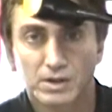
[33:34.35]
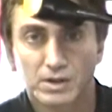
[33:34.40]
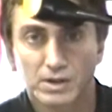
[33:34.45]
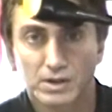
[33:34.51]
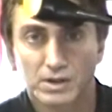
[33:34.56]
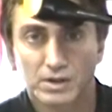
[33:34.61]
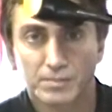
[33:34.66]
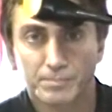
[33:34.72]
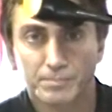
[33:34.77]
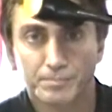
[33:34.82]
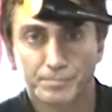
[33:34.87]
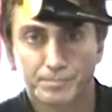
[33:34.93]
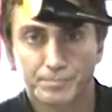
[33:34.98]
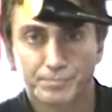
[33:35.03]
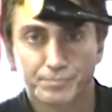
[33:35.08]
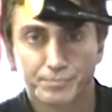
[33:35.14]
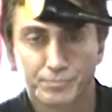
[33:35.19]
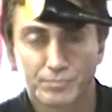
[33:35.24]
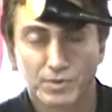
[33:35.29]
um,
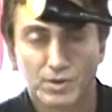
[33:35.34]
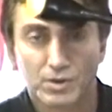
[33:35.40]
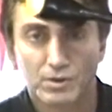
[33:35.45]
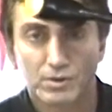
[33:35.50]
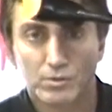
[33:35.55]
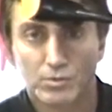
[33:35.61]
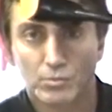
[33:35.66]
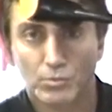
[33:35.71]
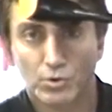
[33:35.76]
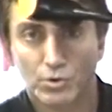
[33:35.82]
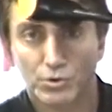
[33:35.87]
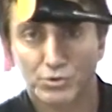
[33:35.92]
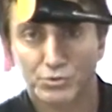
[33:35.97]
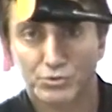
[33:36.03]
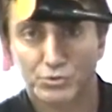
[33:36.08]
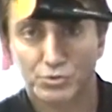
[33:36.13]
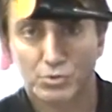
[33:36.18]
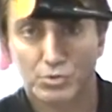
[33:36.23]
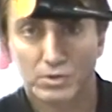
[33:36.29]

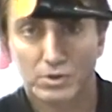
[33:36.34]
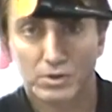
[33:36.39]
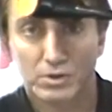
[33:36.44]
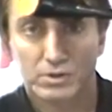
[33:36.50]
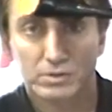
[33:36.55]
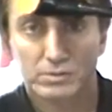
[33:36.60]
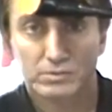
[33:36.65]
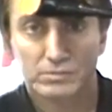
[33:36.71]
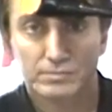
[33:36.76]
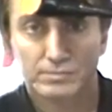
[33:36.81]
World Tour